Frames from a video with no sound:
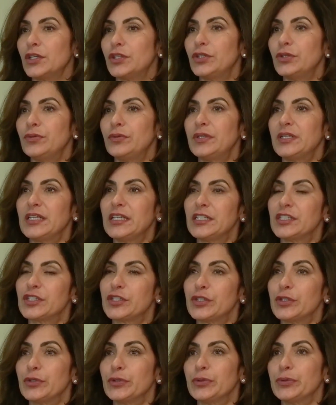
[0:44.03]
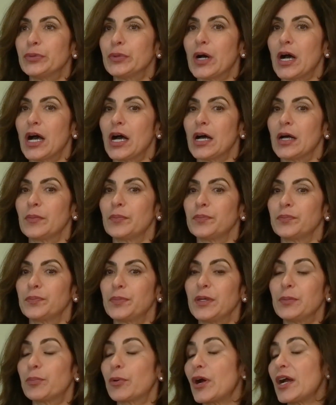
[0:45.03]
You need to
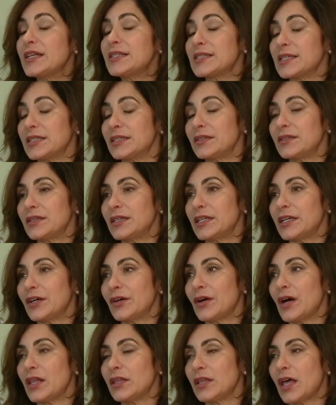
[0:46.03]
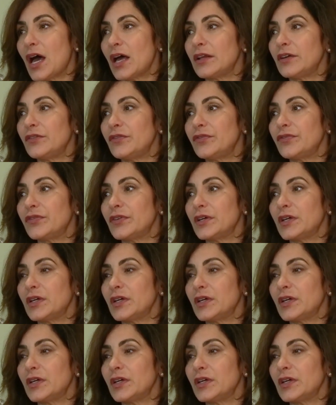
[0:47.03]
be present. You know, a lot of